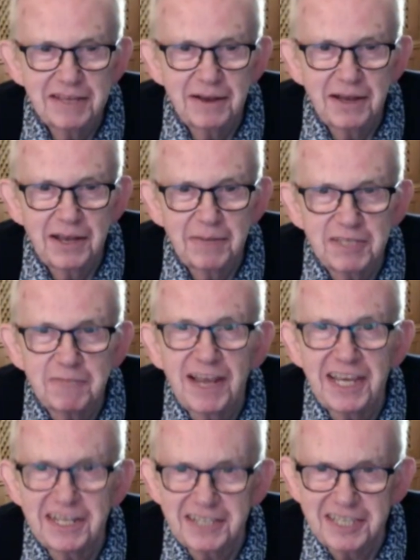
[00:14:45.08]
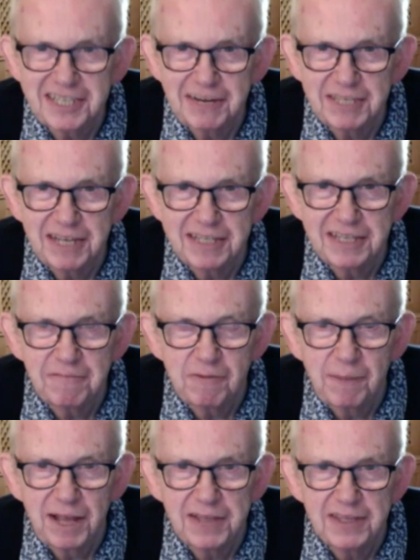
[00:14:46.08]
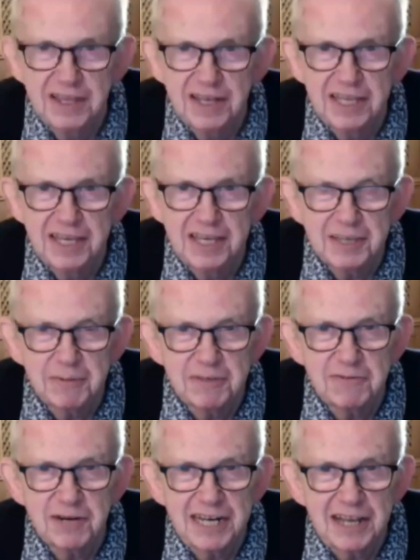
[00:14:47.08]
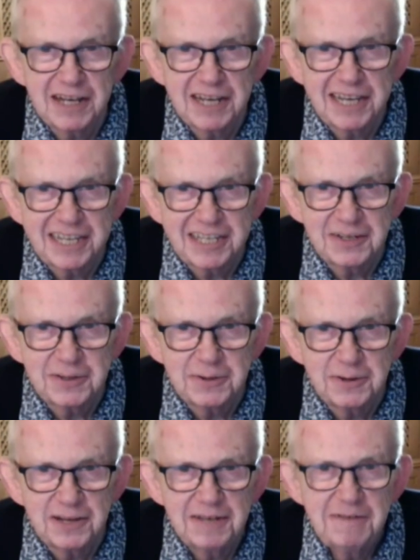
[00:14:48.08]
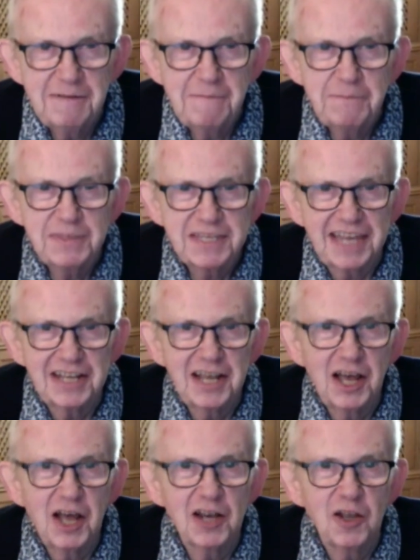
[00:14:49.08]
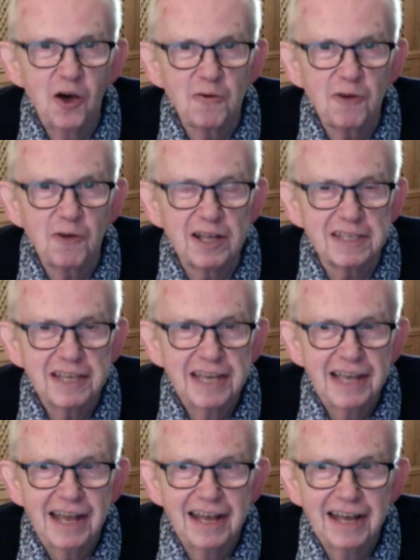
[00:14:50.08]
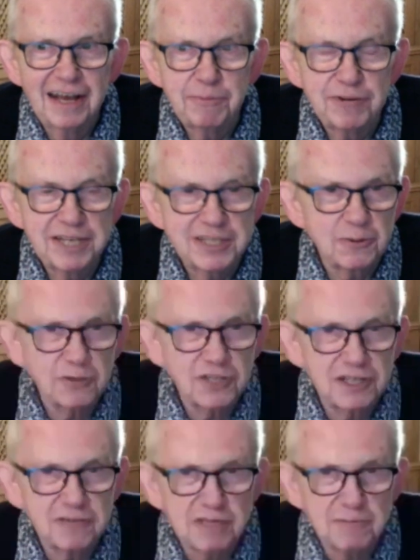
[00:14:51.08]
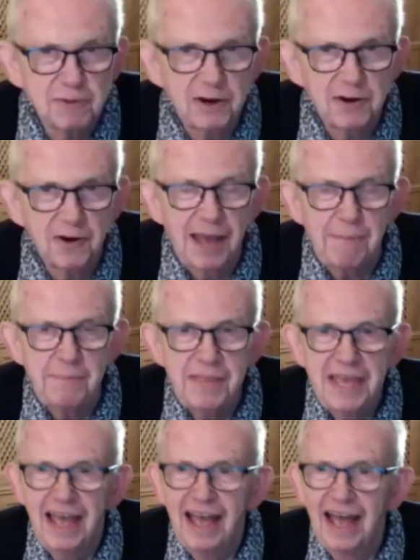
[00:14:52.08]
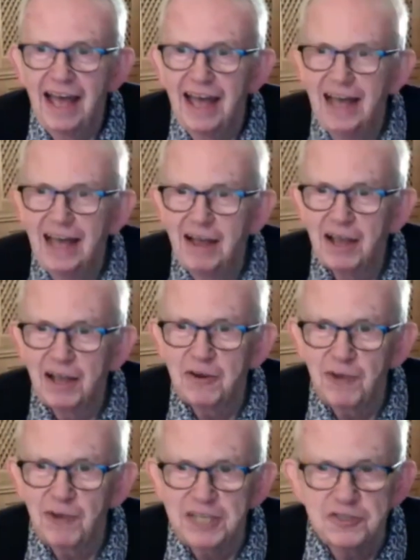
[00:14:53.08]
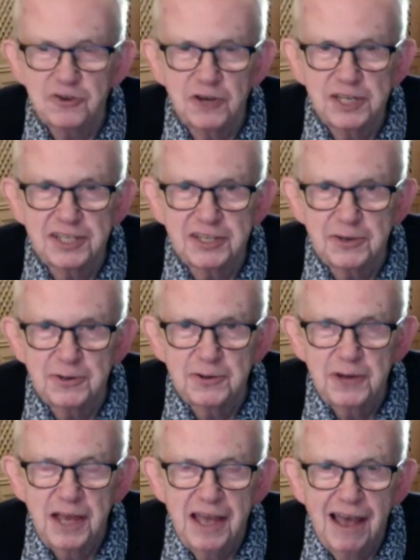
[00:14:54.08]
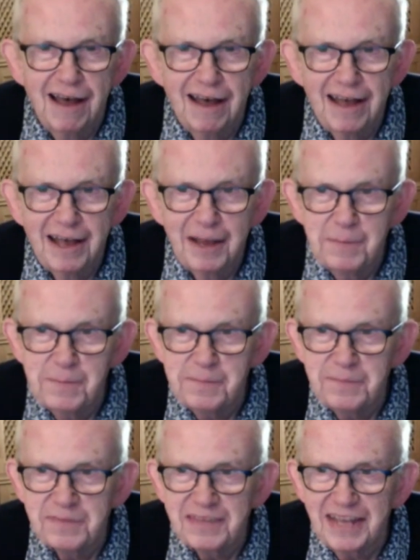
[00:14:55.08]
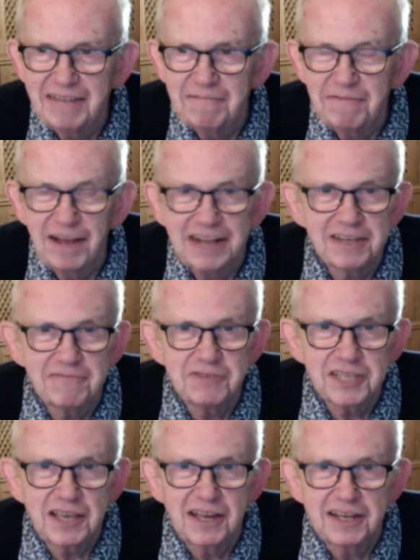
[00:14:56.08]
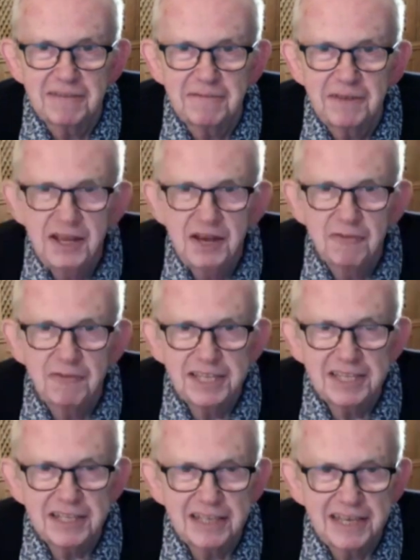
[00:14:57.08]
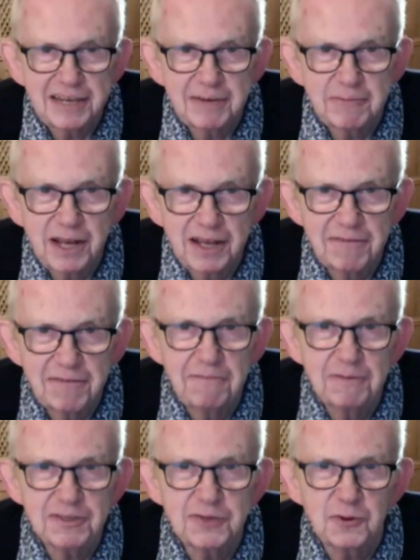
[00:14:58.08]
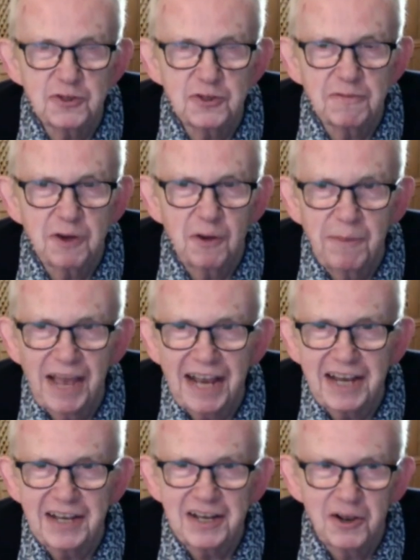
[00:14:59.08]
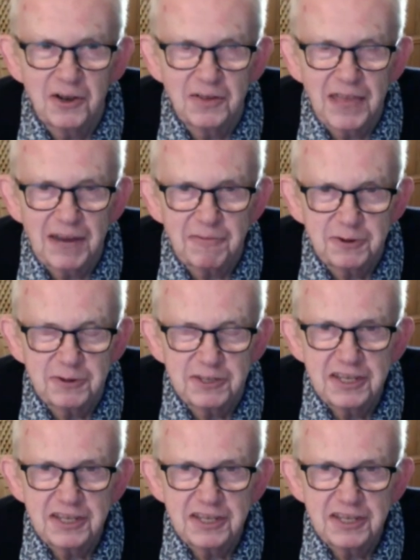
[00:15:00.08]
was a regular series I did for about 9 years. I was really lucky to get a long run. Preschool children's program, a great joy to do. And in fact, I've just kind of recently sort of gone back along that route